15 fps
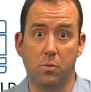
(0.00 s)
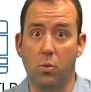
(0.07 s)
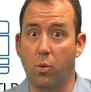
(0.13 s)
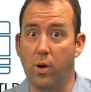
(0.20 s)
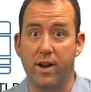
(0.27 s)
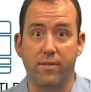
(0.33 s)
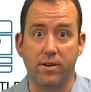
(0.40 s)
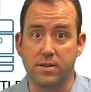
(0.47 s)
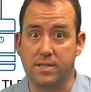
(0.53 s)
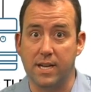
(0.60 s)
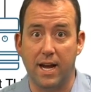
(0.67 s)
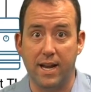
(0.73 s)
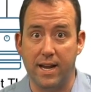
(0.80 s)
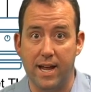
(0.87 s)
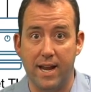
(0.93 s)
whatever
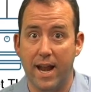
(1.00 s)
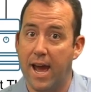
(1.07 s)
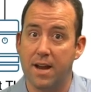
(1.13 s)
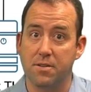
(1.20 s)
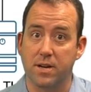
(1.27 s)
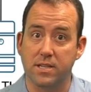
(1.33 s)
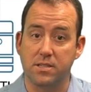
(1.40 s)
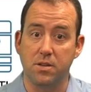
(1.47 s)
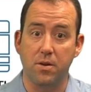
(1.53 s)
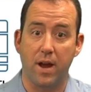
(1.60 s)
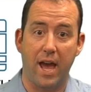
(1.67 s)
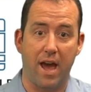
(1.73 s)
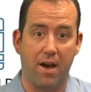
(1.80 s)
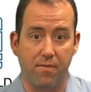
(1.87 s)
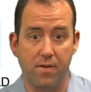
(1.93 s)
.NET address you
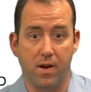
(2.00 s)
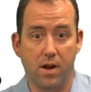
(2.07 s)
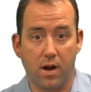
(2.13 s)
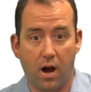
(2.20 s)
have,